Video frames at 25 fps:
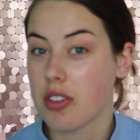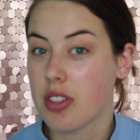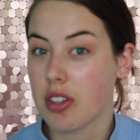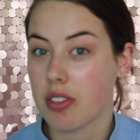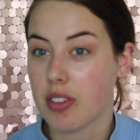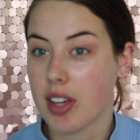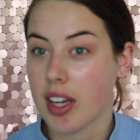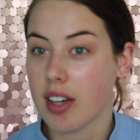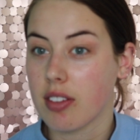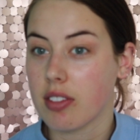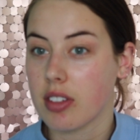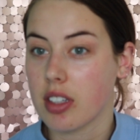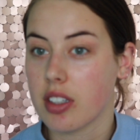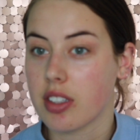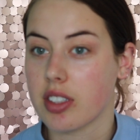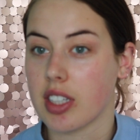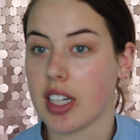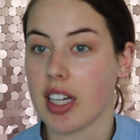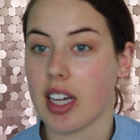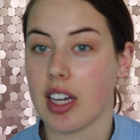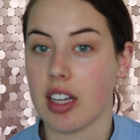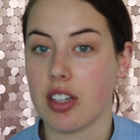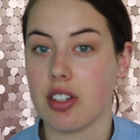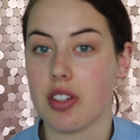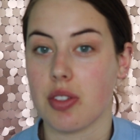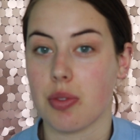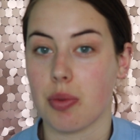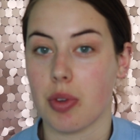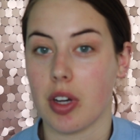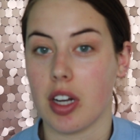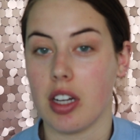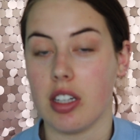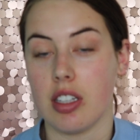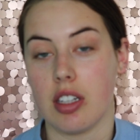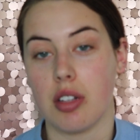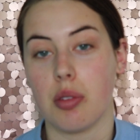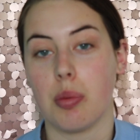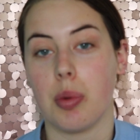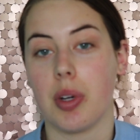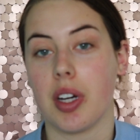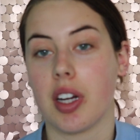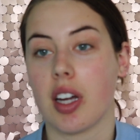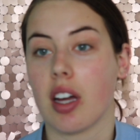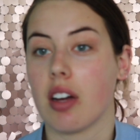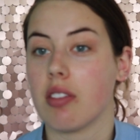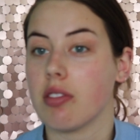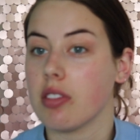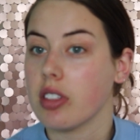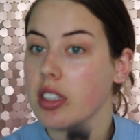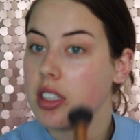coverage, like I just want a little bit of
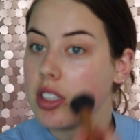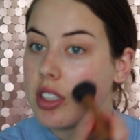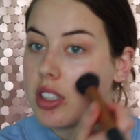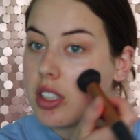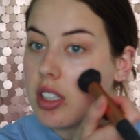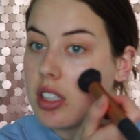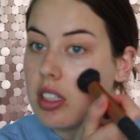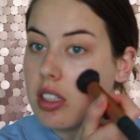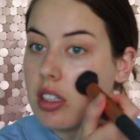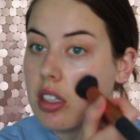coverage.